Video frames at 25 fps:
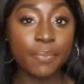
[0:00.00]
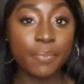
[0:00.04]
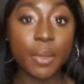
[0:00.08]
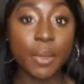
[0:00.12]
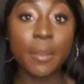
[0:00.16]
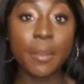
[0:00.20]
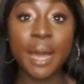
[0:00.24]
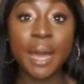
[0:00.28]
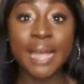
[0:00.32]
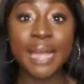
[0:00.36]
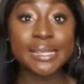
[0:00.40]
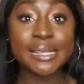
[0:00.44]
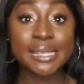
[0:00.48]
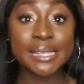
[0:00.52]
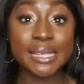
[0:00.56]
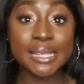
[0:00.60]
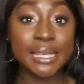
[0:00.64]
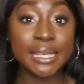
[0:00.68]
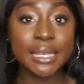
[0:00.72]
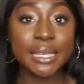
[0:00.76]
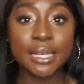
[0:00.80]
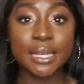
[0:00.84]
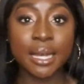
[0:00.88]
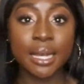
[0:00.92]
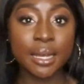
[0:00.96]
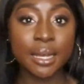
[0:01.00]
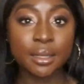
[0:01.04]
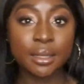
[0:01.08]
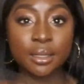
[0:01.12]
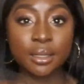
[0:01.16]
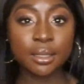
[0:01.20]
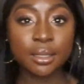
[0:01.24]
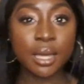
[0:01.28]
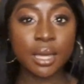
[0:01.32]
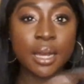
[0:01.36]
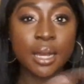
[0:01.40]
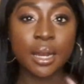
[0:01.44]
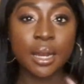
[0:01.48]
mine's a year, like
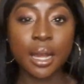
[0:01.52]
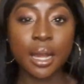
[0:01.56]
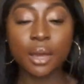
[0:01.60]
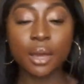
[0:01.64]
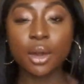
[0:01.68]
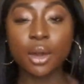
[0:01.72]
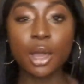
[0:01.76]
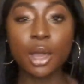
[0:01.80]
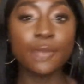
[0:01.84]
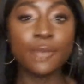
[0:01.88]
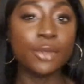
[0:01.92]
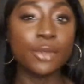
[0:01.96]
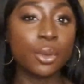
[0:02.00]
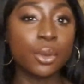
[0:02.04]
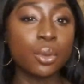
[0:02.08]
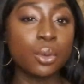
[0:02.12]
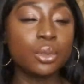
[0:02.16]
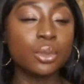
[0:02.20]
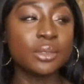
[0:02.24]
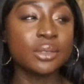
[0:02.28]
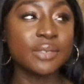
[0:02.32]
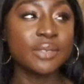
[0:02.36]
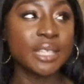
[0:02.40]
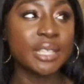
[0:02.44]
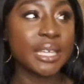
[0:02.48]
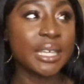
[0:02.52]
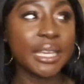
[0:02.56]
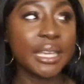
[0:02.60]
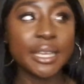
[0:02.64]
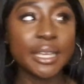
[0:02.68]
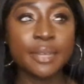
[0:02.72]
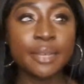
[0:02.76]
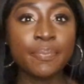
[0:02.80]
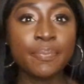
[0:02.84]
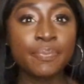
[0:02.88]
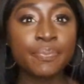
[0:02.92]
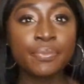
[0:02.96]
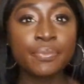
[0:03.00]
kind of like over the course of the
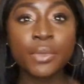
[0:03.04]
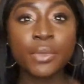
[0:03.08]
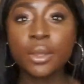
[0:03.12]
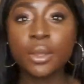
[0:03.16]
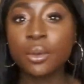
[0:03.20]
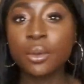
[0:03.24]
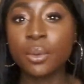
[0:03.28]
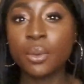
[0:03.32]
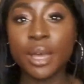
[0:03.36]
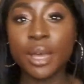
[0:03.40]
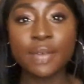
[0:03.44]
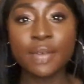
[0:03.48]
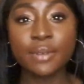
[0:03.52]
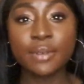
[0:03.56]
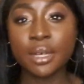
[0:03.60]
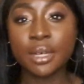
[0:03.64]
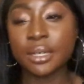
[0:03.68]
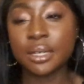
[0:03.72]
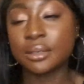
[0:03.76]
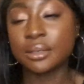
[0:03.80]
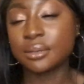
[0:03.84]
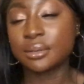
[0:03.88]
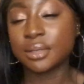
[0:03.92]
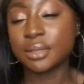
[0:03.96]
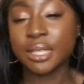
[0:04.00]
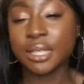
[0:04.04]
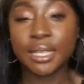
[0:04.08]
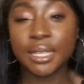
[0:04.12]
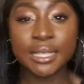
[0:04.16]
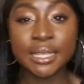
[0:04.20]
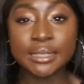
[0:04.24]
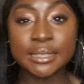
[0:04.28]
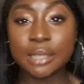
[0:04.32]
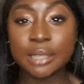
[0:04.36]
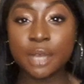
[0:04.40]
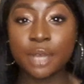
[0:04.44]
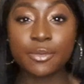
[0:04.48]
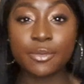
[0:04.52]
year, whatever it
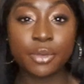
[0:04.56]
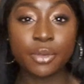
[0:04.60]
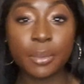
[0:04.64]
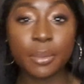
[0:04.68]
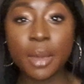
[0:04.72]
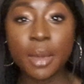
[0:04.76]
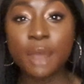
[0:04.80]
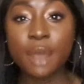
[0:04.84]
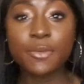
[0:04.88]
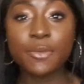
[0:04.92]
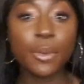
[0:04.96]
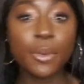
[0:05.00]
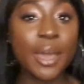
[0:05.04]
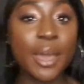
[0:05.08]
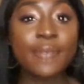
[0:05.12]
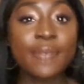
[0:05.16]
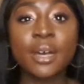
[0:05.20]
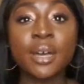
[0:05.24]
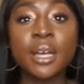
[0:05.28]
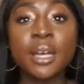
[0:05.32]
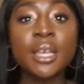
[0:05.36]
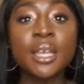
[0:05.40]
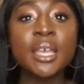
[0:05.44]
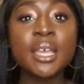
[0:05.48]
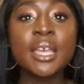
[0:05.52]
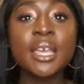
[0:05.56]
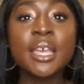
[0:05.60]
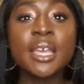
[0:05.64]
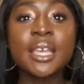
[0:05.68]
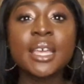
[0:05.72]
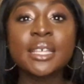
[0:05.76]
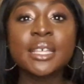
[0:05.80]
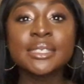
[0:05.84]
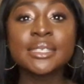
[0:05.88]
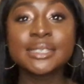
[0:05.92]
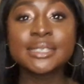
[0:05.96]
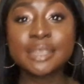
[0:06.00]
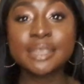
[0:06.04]
is, over the month, whatever.
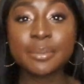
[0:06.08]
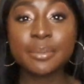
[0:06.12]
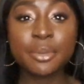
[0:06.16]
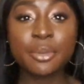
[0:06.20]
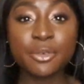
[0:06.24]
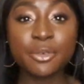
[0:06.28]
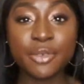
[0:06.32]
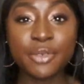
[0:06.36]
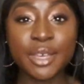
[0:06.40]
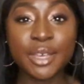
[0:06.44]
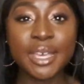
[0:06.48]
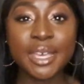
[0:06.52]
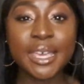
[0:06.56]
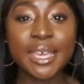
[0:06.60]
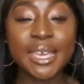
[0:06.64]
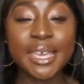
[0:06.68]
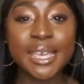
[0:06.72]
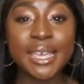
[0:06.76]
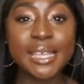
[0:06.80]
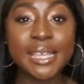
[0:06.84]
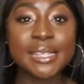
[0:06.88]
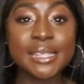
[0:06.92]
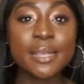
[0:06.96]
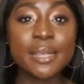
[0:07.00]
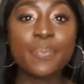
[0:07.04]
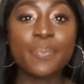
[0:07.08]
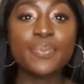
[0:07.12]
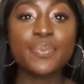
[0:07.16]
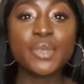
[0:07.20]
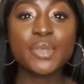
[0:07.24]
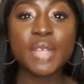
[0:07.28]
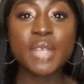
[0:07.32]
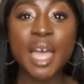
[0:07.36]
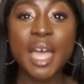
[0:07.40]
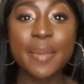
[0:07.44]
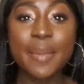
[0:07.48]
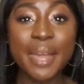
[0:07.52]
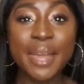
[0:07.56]
Simple thing is
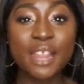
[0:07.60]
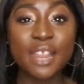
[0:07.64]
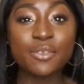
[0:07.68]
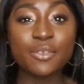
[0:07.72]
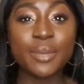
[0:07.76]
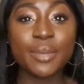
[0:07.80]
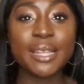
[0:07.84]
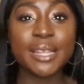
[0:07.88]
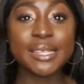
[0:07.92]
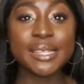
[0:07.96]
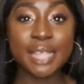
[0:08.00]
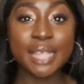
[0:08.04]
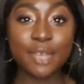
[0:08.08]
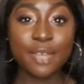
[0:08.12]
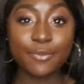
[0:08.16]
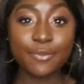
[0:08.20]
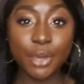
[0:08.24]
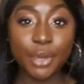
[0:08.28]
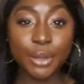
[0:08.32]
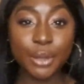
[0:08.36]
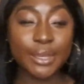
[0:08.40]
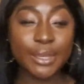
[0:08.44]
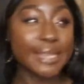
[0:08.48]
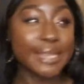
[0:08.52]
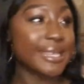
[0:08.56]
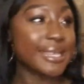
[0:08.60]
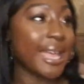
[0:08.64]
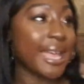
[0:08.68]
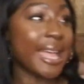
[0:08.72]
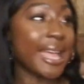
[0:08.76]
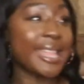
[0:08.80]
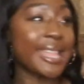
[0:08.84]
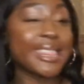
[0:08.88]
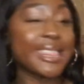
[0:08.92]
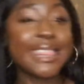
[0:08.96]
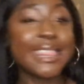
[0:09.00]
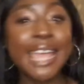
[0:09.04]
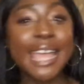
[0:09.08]
time management and staying focused,
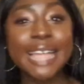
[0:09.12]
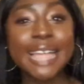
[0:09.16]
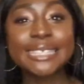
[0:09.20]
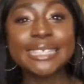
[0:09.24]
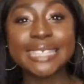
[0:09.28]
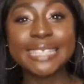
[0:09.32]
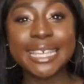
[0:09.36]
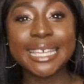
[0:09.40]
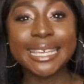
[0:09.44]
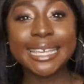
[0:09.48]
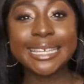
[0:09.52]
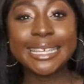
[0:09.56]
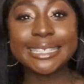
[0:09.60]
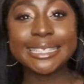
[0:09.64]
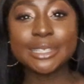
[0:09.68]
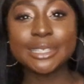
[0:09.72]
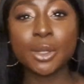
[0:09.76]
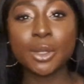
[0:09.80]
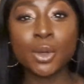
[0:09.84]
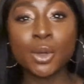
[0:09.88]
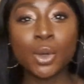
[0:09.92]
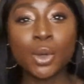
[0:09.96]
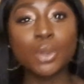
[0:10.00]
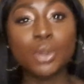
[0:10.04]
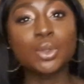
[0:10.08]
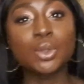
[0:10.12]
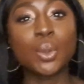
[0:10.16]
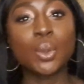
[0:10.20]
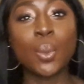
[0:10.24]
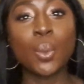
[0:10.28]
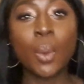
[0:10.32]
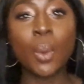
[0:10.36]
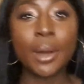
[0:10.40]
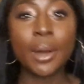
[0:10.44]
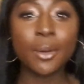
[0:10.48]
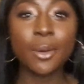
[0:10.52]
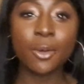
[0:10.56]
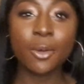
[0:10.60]
and that is not
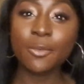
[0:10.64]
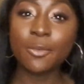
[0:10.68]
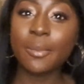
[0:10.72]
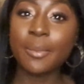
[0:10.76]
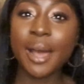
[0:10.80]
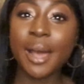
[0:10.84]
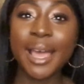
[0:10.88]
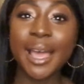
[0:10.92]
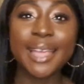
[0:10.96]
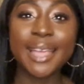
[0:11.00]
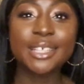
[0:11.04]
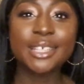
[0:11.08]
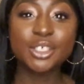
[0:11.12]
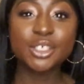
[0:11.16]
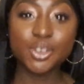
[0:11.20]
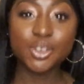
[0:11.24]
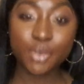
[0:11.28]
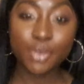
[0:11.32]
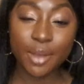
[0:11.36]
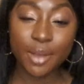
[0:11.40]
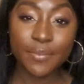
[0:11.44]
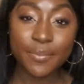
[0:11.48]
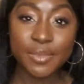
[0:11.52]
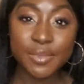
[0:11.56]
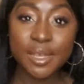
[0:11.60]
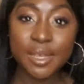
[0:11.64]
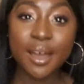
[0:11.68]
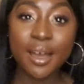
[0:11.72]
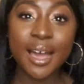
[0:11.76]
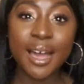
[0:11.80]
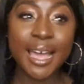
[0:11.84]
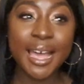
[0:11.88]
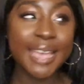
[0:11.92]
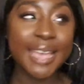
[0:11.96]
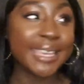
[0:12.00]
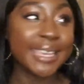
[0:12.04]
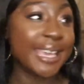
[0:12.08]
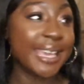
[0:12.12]
one of my strengths.
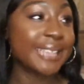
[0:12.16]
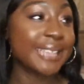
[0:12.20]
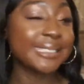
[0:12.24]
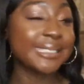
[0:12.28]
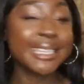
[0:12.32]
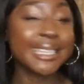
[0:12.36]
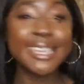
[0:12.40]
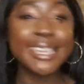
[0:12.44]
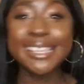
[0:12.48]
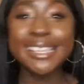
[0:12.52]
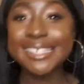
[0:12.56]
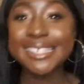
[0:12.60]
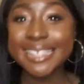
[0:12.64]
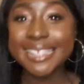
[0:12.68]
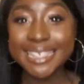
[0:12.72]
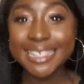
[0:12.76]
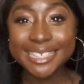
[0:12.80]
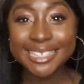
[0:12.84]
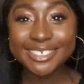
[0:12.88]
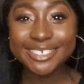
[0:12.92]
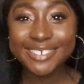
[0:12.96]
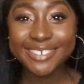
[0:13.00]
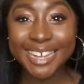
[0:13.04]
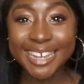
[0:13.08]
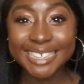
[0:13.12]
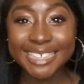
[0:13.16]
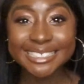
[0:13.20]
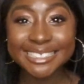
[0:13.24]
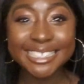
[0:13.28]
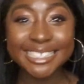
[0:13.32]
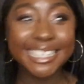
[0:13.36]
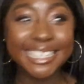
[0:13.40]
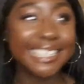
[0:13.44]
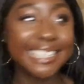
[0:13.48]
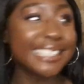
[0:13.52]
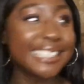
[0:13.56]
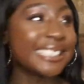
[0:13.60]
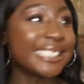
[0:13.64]
I get easily
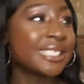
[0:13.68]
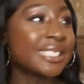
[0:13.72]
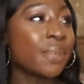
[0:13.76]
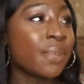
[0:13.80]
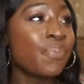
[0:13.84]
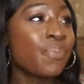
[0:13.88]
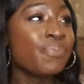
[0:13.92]
distracted.